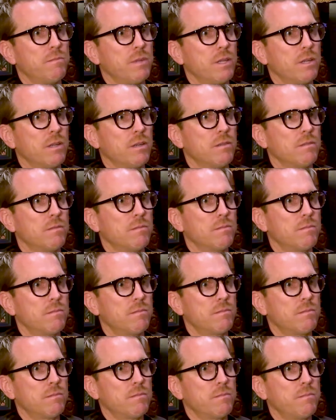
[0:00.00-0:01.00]
you know
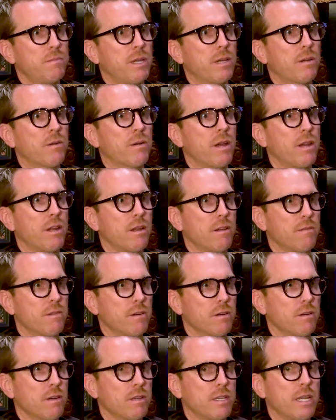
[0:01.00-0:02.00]
being creative
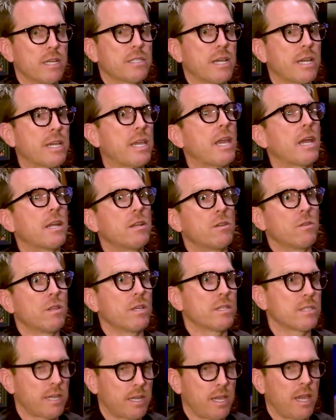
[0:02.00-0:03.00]
or yes I can do
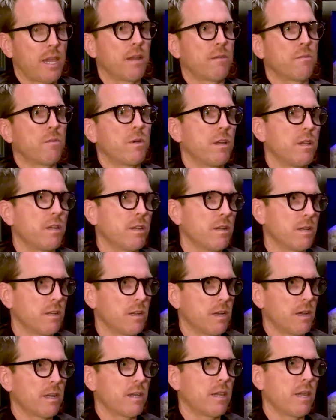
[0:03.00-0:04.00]
this I can win
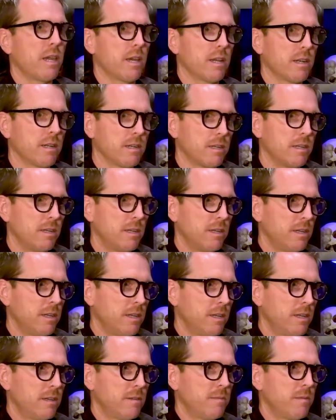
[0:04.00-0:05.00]
I can
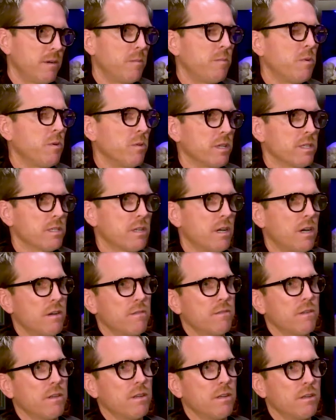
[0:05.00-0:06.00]
I'll pull this
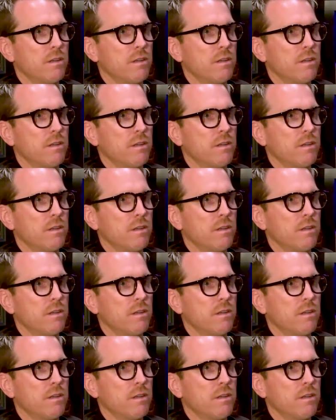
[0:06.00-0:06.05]
off, you